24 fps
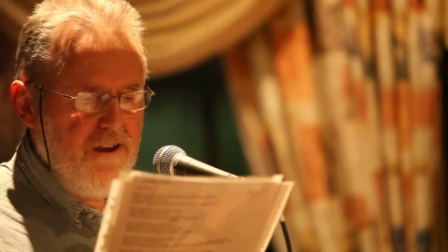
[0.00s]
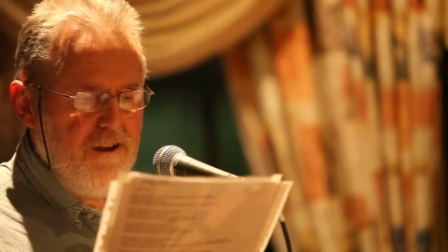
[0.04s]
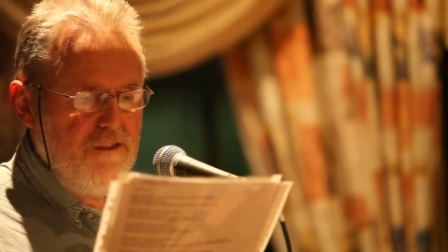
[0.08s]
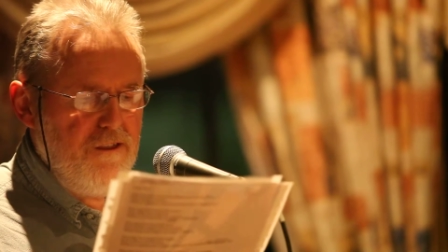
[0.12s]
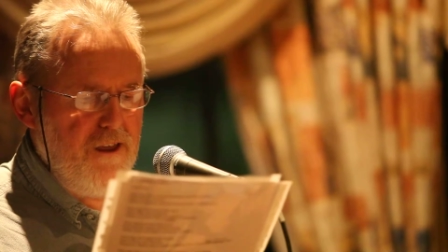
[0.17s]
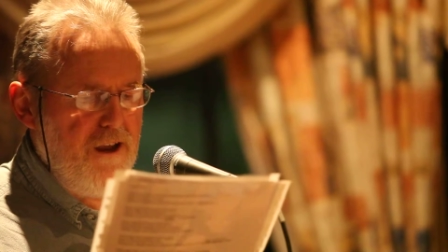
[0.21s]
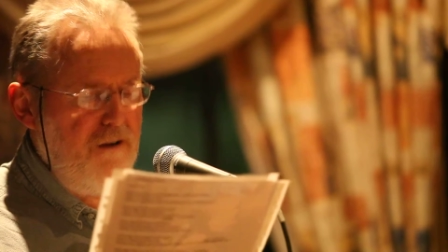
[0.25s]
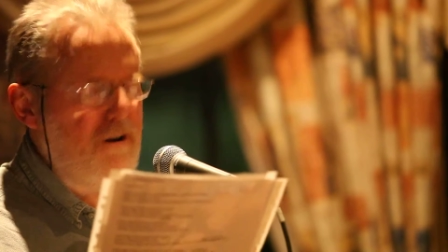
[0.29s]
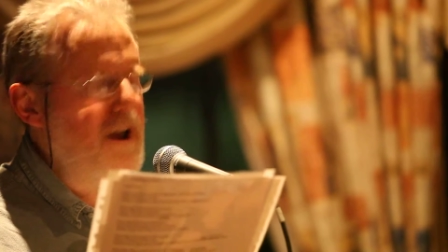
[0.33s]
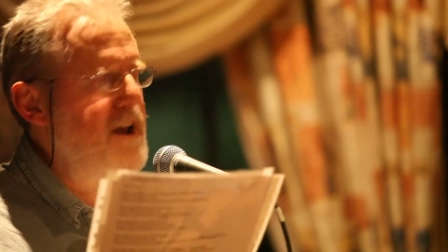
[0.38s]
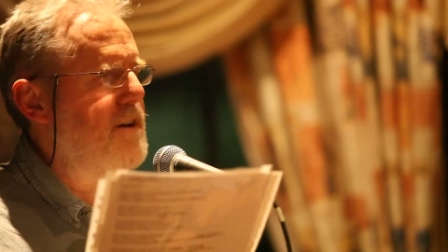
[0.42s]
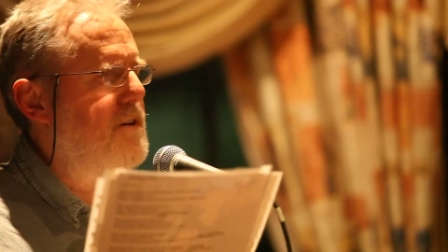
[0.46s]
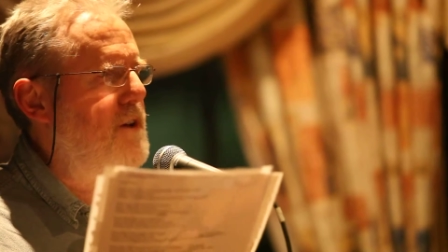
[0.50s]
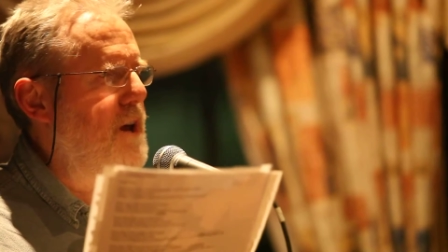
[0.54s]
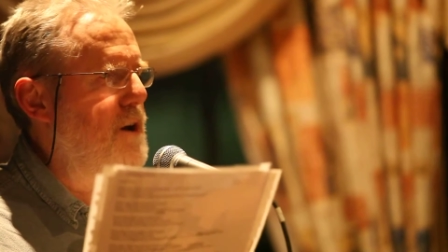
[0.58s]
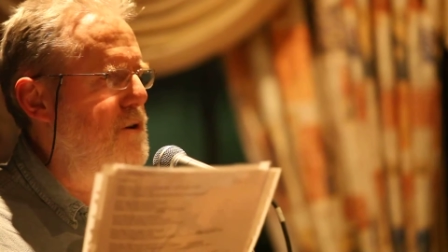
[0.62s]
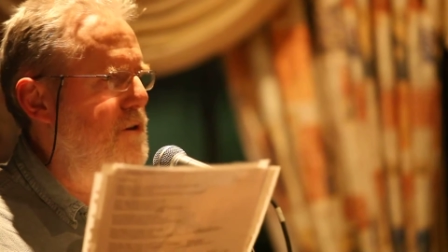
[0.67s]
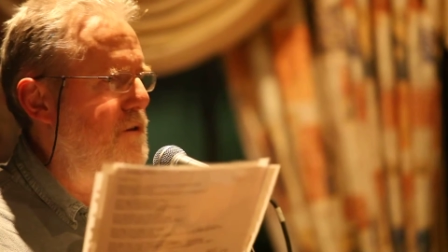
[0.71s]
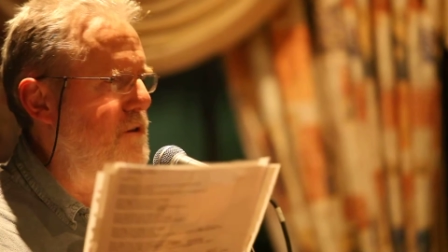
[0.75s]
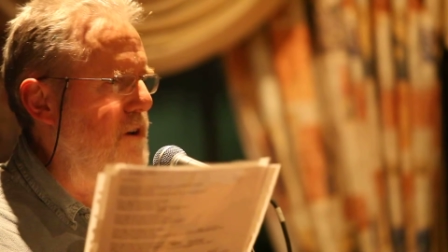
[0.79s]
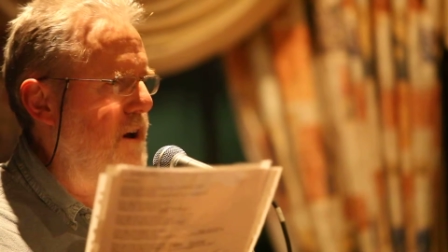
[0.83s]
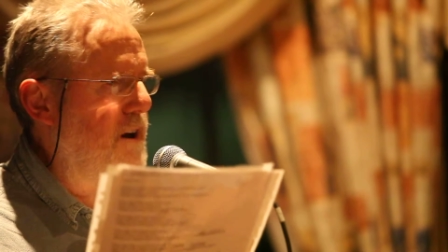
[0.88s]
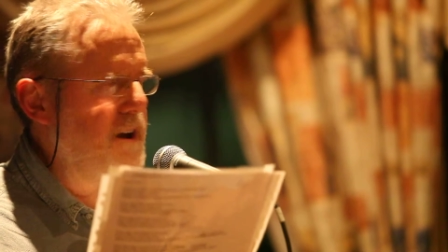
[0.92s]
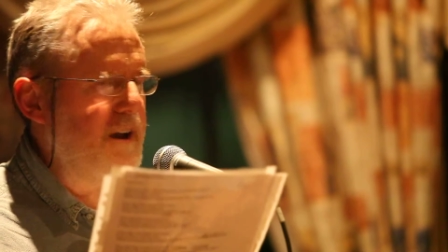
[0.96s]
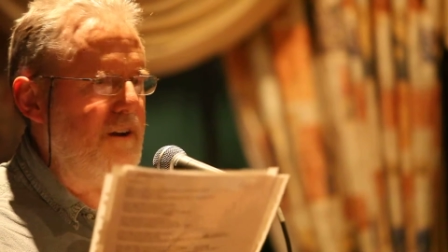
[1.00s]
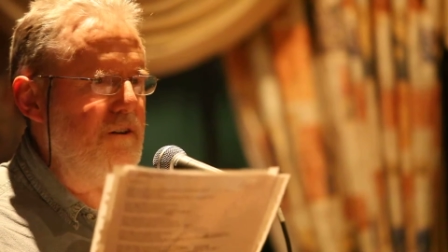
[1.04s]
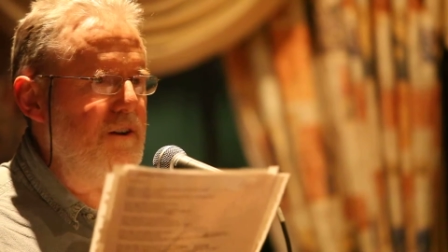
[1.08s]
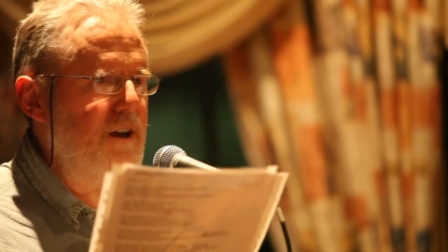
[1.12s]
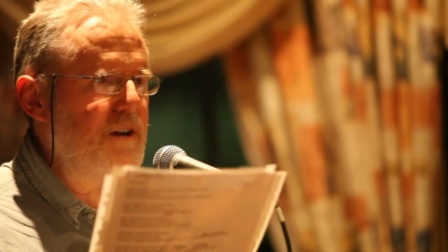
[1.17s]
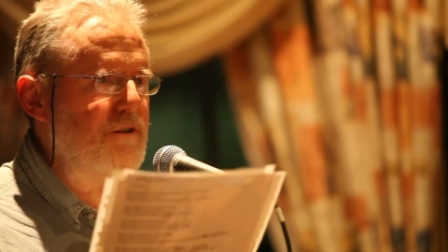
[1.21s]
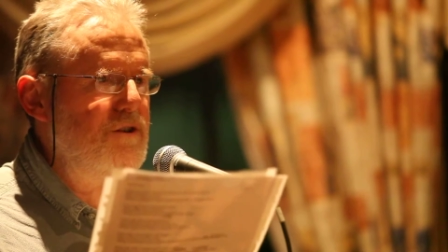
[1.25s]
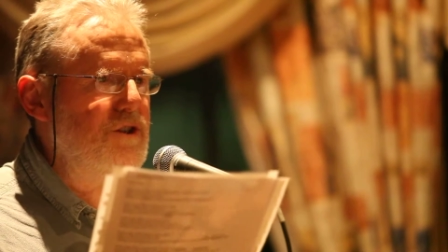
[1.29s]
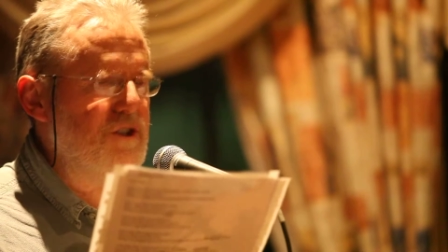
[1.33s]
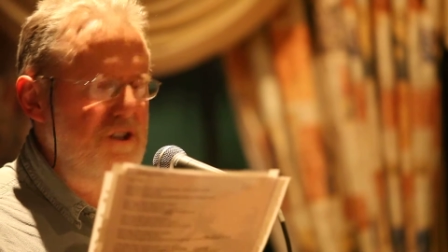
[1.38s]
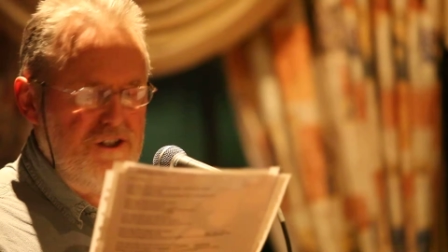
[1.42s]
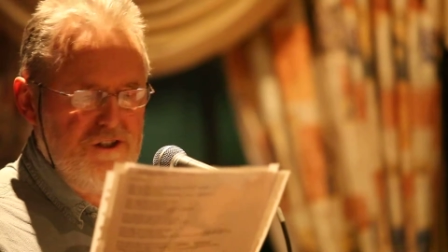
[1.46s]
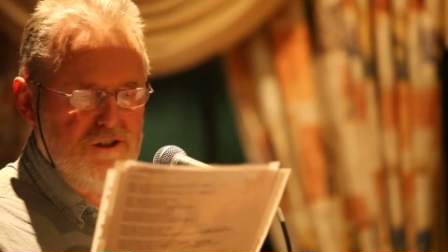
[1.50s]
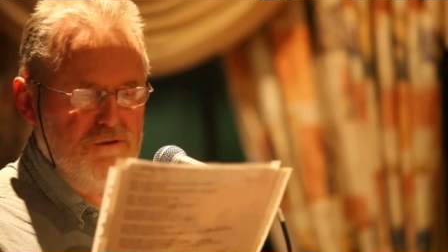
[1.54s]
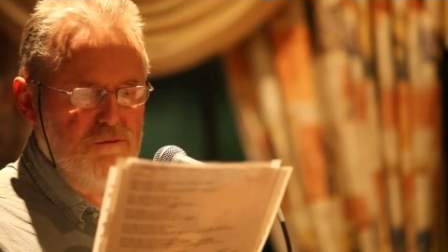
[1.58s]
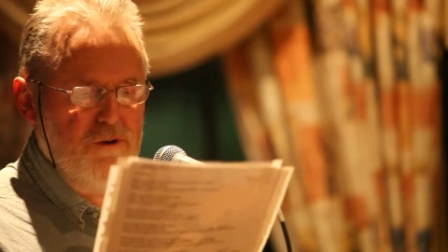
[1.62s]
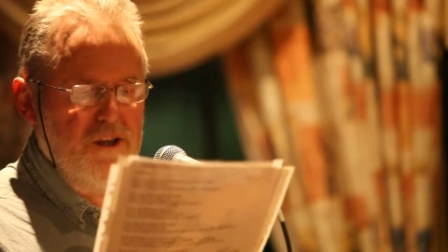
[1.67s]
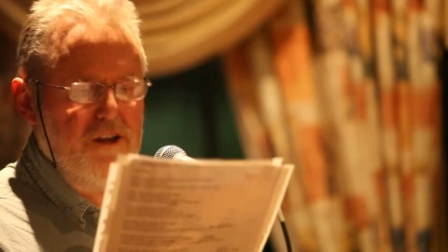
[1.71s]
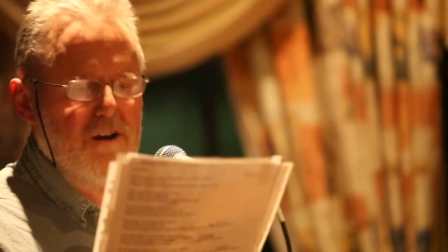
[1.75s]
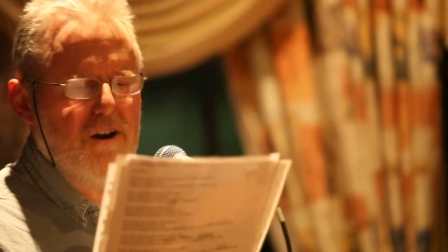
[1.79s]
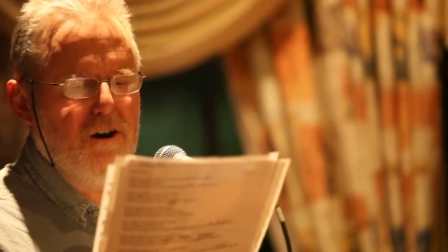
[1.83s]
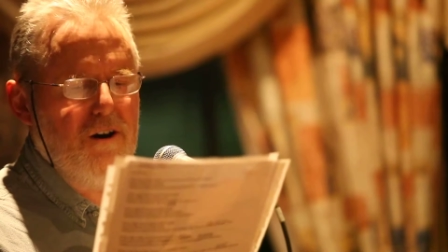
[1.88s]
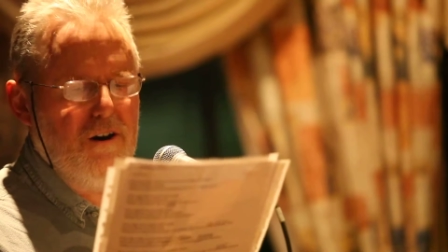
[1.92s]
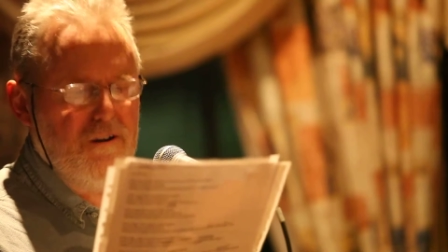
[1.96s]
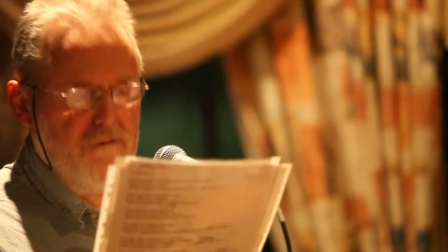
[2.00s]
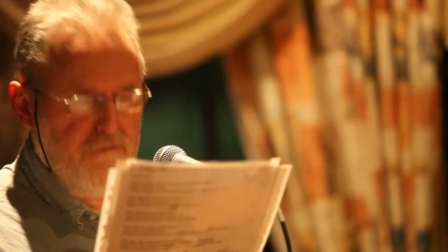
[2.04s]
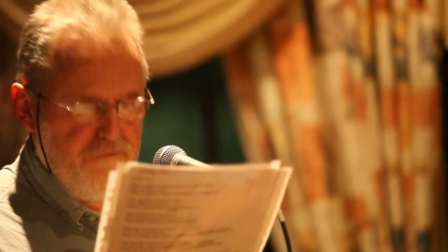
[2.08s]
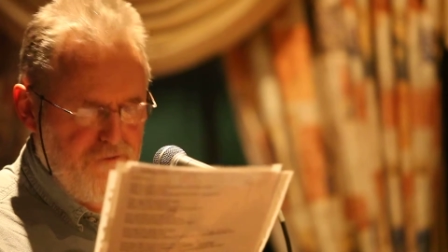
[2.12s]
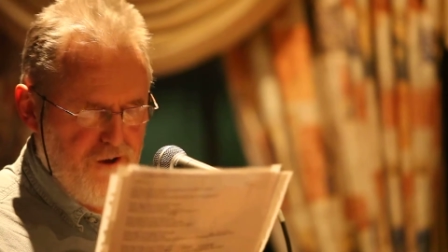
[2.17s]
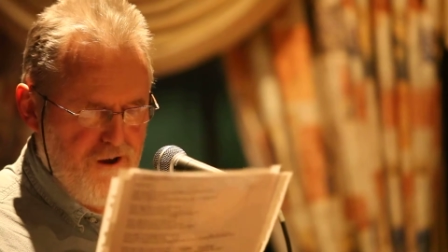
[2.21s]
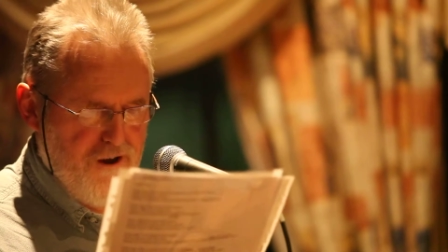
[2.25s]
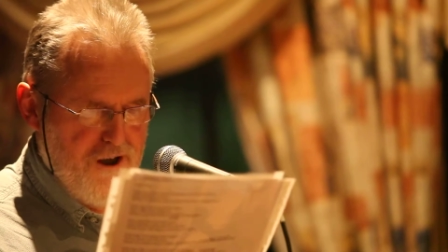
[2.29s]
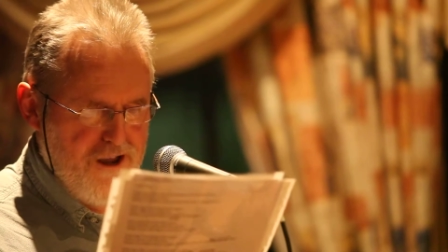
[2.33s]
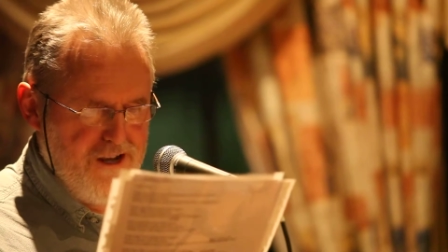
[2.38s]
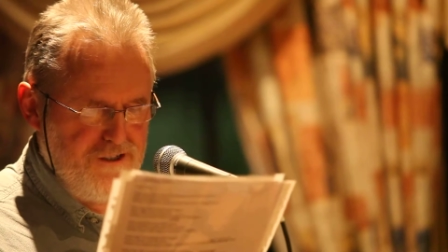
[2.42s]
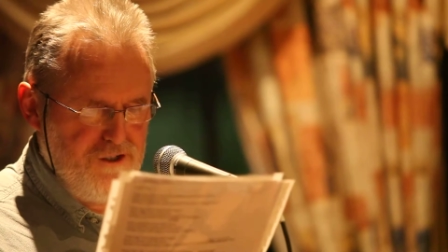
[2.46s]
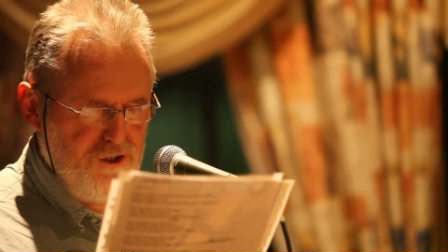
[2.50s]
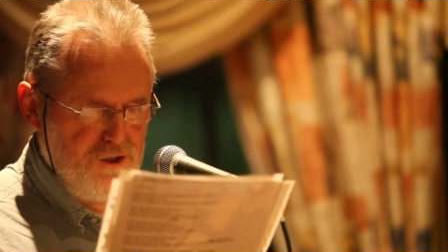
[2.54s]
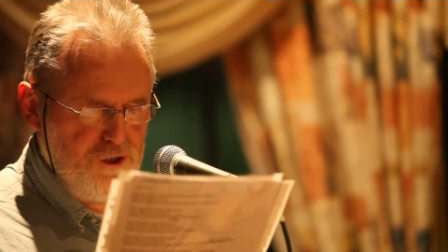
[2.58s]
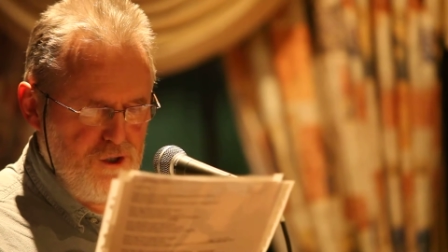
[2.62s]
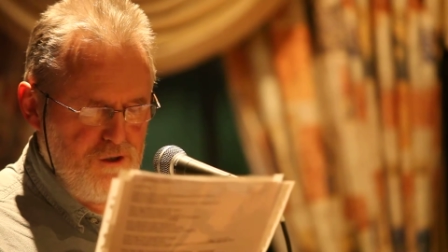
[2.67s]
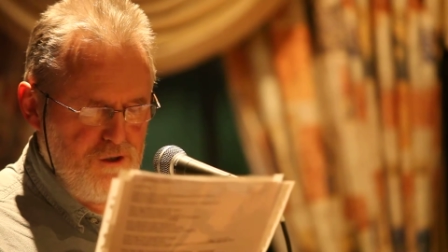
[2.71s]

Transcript: There ain't no diagnosis we can't find.